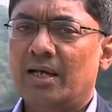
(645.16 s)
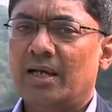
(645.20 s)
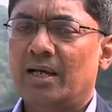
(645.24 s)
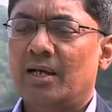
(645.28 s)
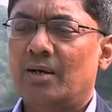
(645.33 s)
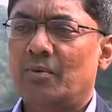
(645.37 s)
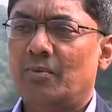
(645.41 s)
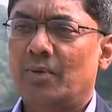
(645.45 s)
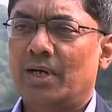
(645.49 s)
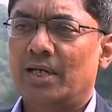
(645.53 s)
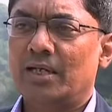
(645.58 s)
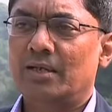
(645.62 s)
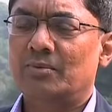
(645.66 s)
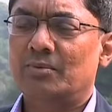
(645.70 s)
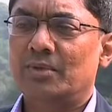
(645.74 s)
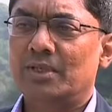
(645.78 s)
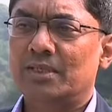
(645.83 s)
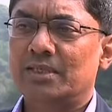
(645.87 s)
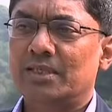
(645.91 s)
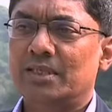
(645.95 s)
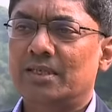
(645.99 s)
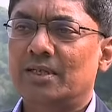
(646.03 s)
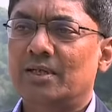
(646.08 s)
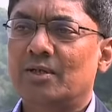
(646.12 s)
Uh, one
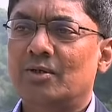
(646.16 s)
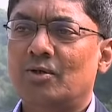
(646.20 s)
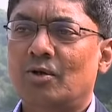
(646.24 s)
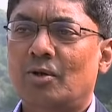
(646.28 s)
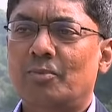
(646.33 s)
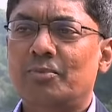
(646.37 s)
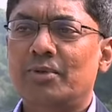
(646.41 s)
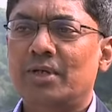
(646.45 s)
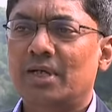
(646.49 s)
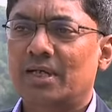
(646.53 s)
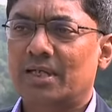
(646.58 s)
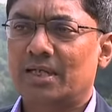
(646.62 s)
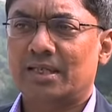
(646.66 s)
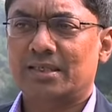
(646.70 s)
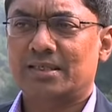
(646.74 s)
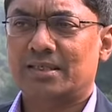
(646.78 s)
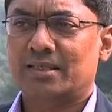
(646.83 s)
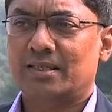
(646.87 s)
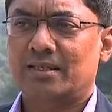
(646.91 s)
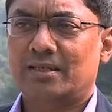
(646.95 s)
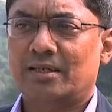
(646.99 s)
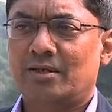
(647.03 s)
was in a globular cluster.